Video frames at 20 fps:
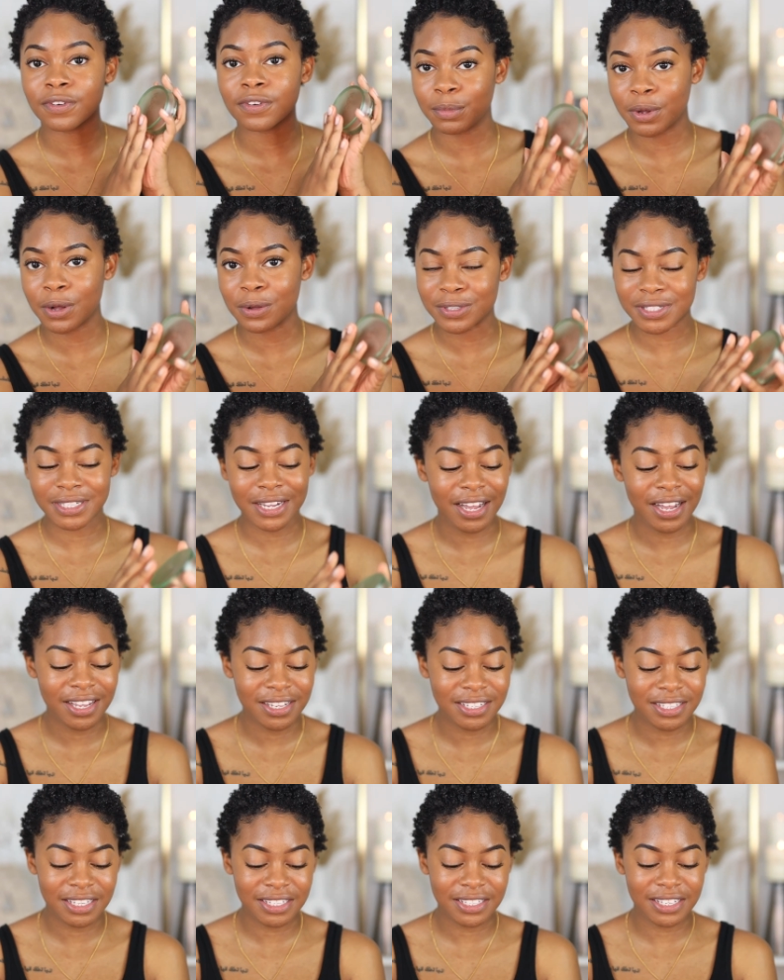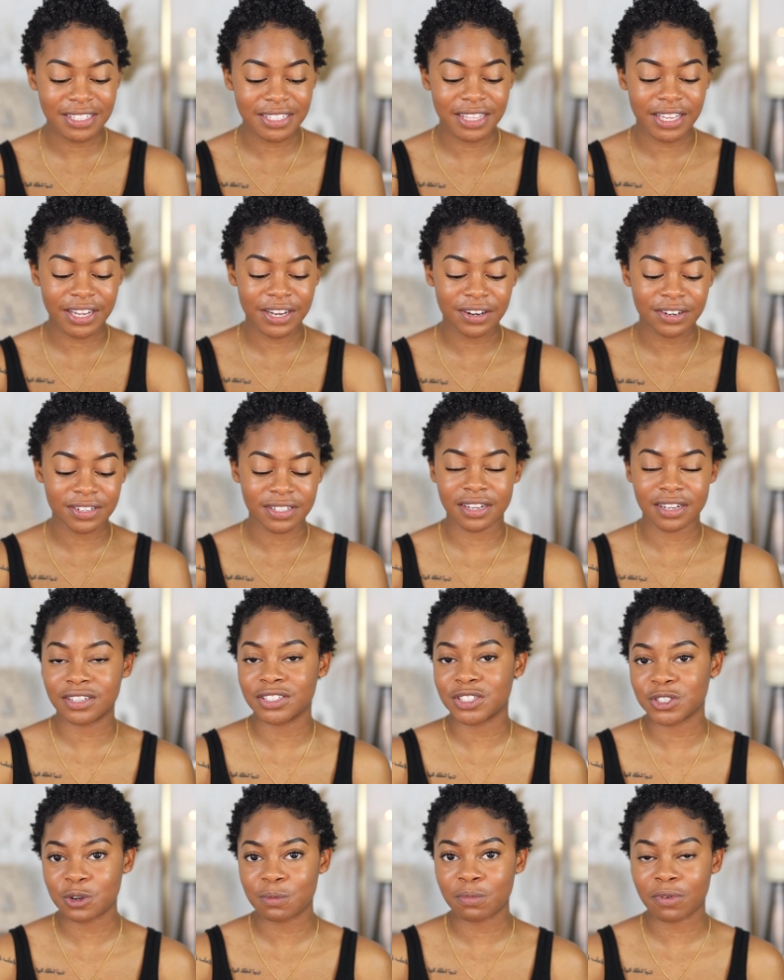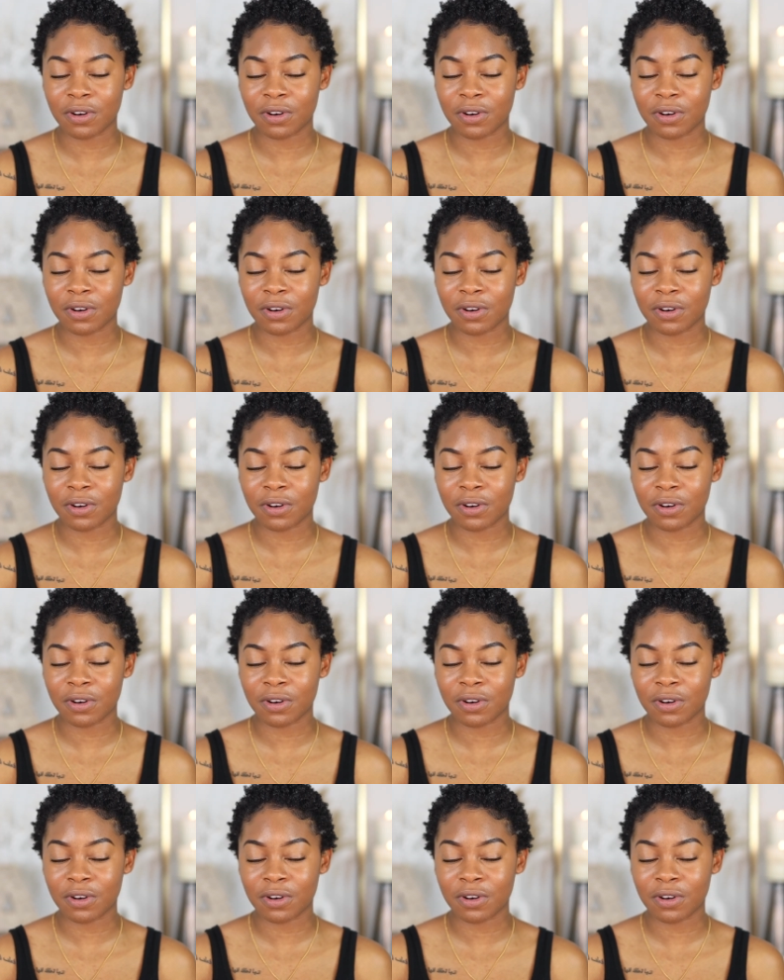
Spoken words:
from Kaice. This is their Sunshow